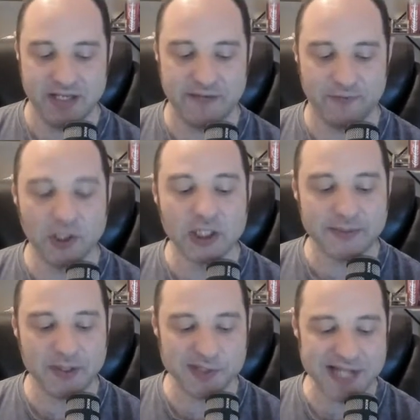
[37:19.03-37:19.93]
If Royal
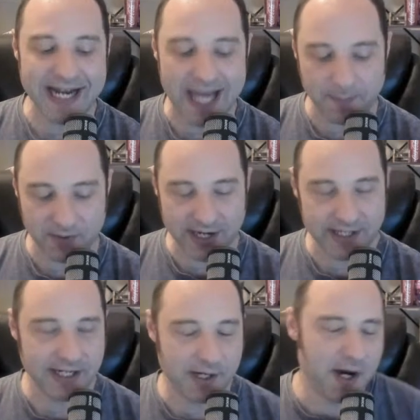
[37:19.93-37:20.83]
Caribbean was not
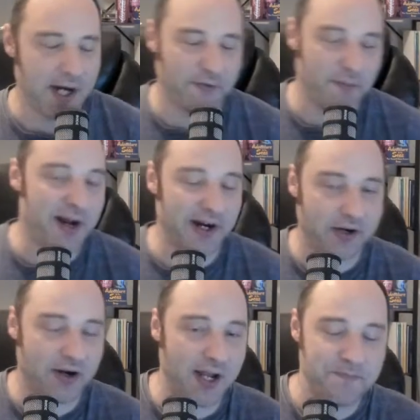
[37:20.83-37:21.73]
operating and Carnival Mardi
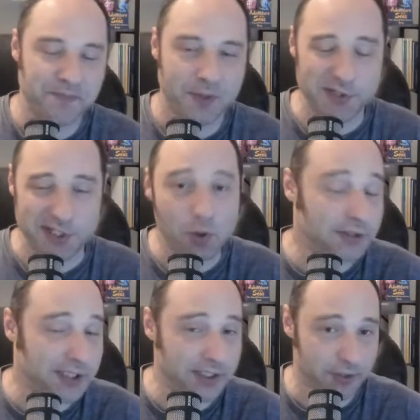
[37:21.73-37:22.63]
Gras was the
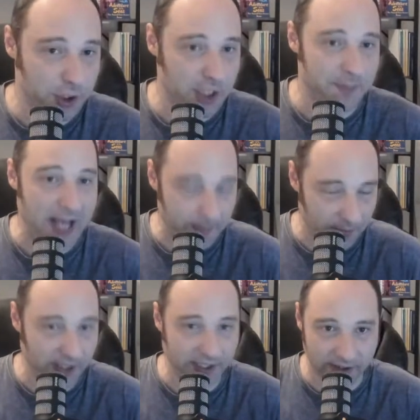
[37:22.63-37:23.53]
only cruise ship
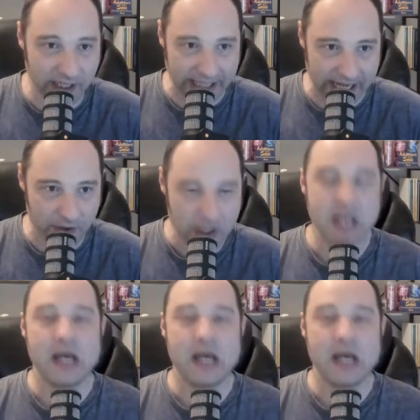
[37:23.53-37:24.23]
operating right now,